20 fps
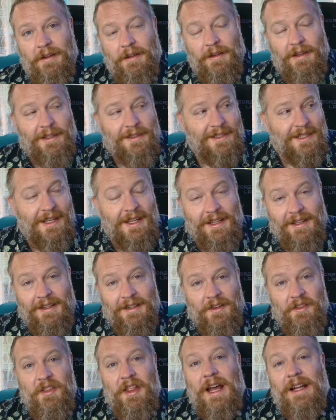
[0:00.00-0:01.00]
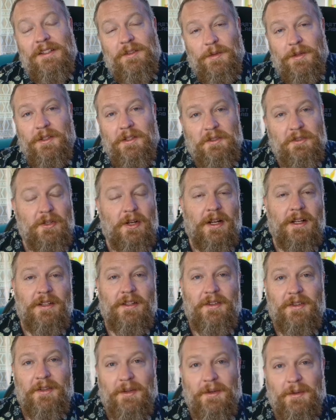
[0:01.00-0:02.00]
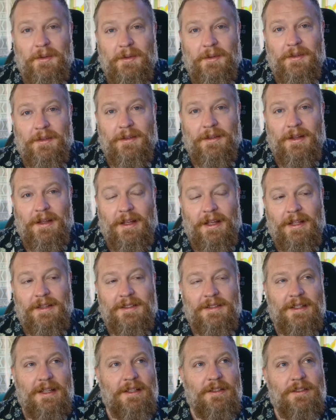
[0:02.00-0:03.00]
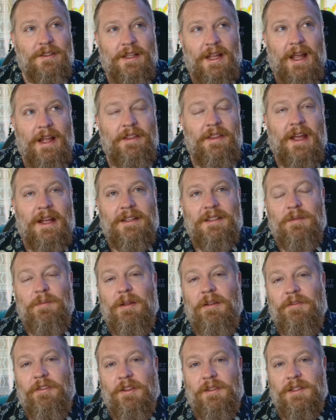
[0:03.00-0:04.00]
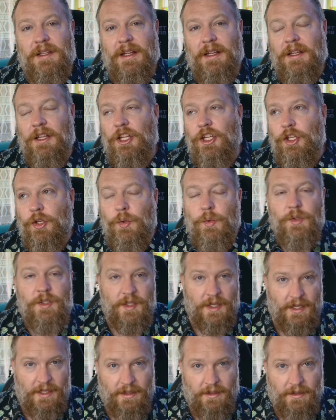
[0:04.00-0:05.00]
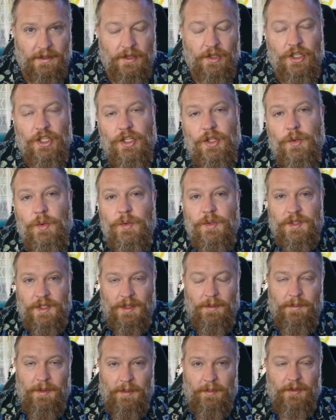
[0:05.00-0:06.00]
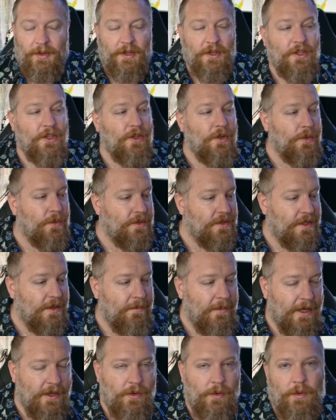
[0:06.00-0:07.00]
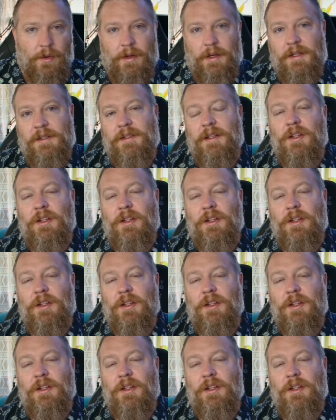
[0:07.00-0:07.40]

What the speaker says: That's it. That's what they're trying to do. And that to me feels like using. They're using people. They're using minorities.